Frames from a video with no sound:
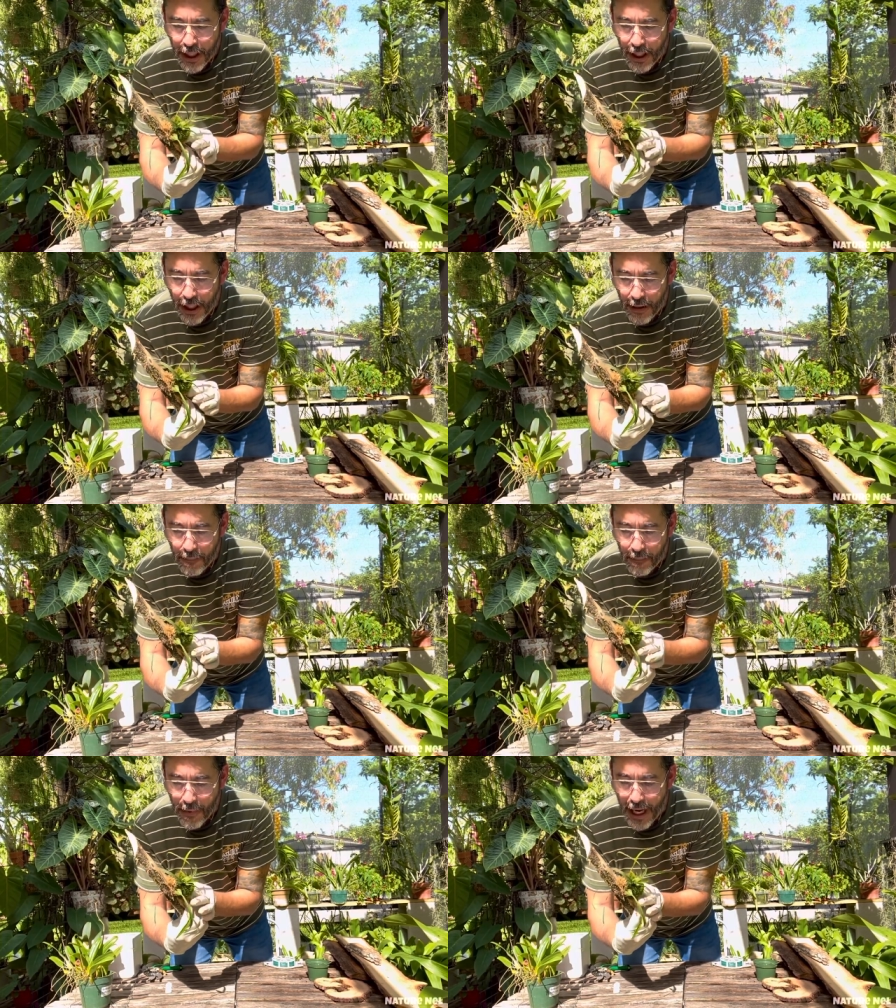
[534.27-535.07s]

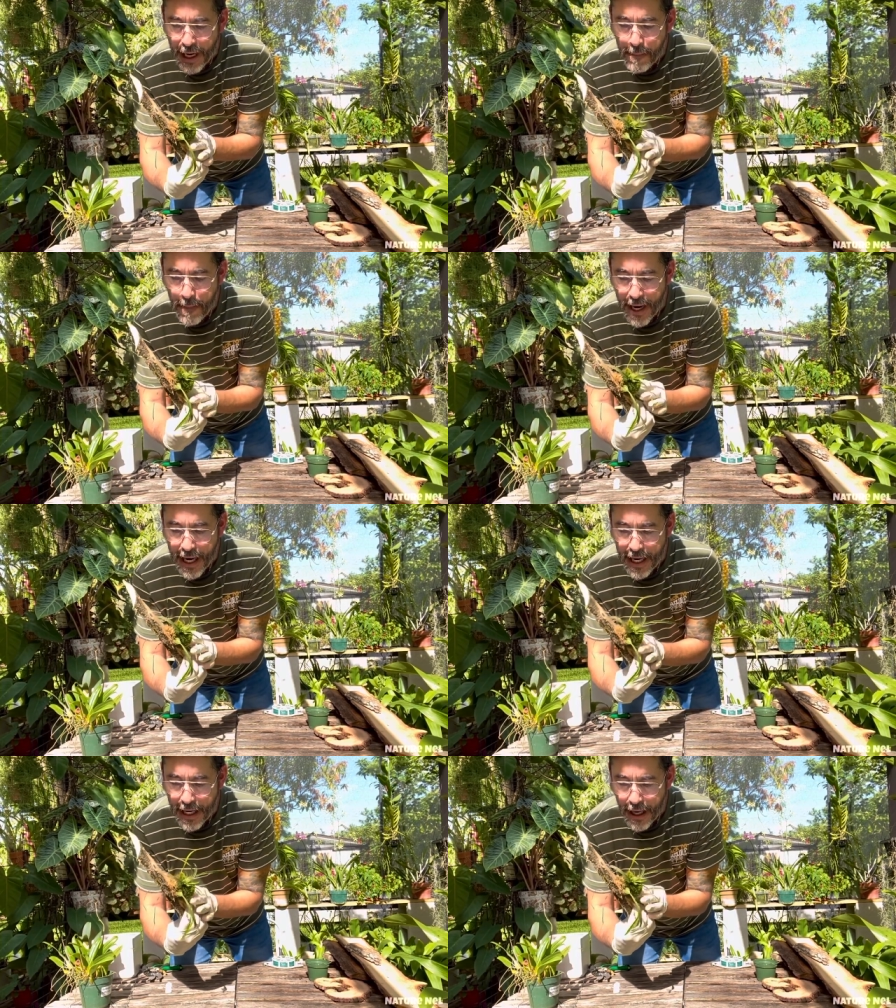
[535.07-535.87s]
Um, I
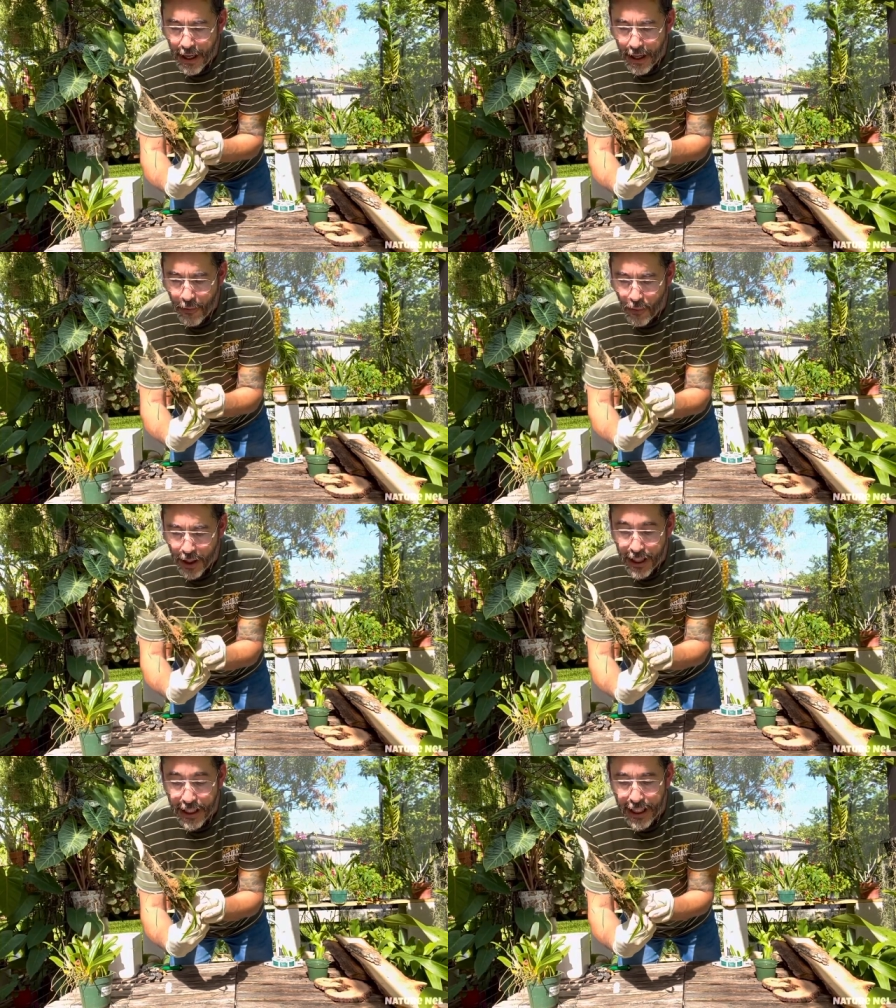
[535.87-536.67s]
may
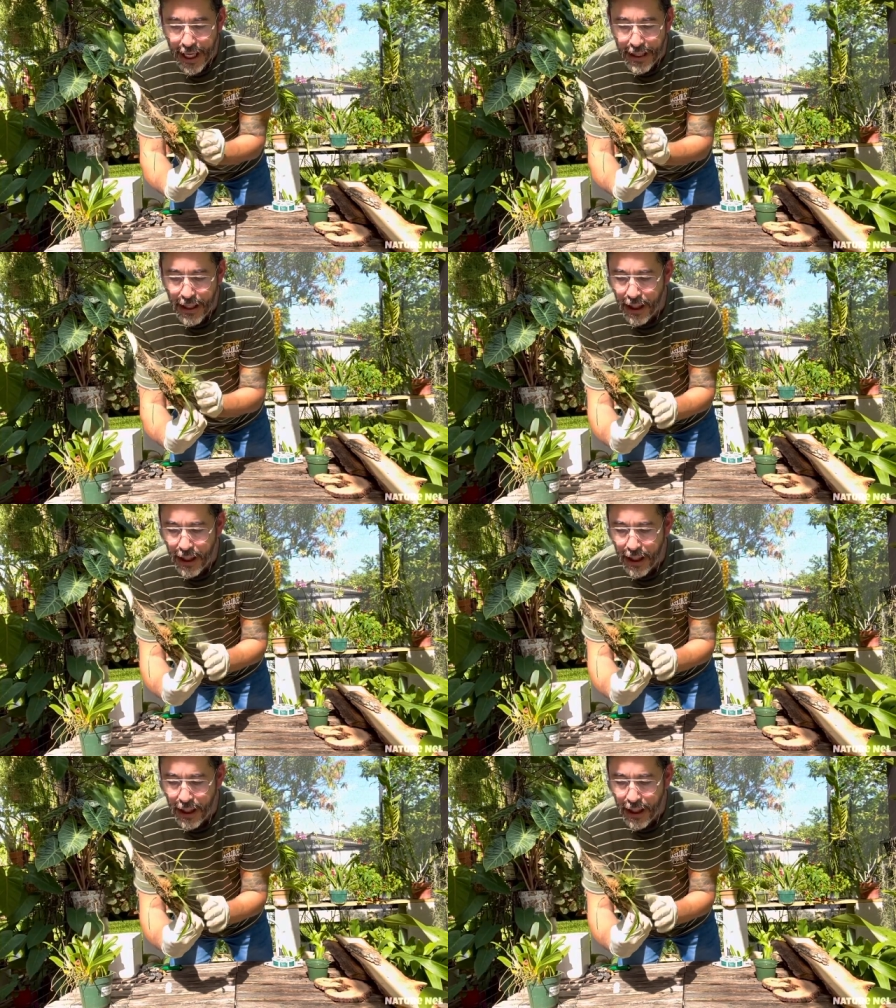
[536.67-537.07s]
run it again.